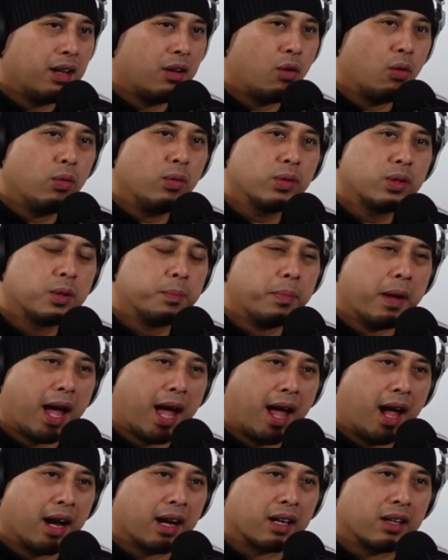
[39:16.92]
holds
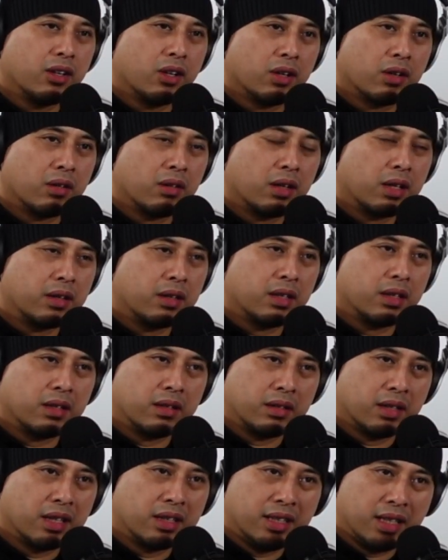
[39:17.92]
back the
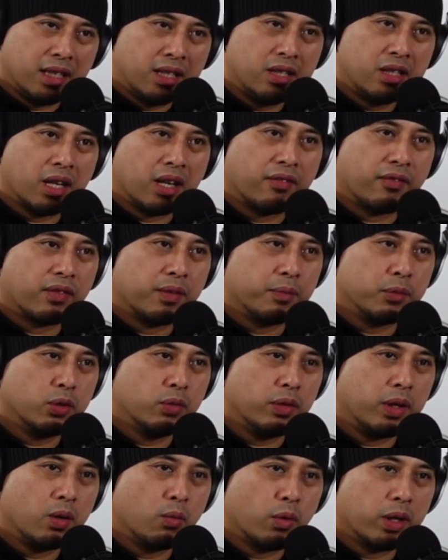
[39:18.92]
DJ from
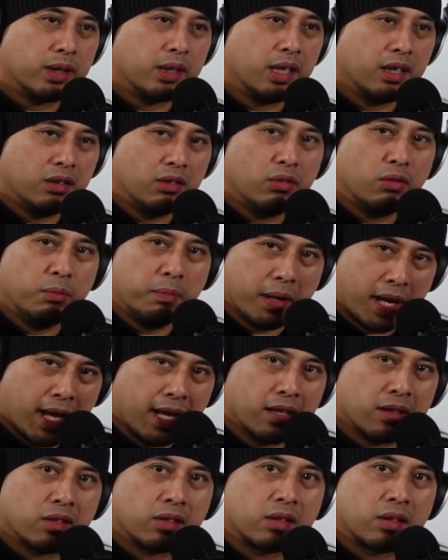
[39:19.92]
doing what they do
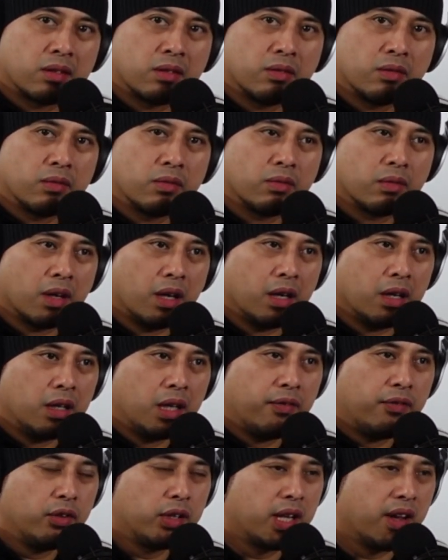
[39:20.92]
best, right?
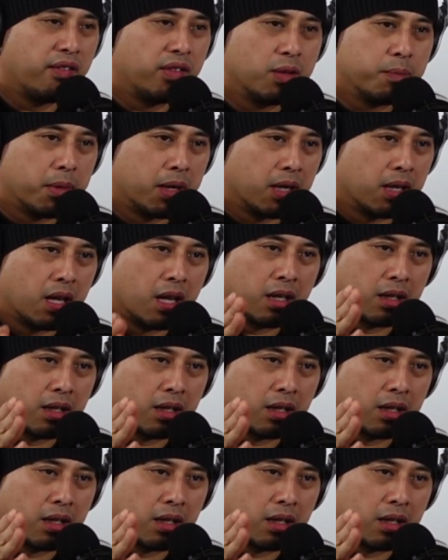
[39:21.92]
If you give them a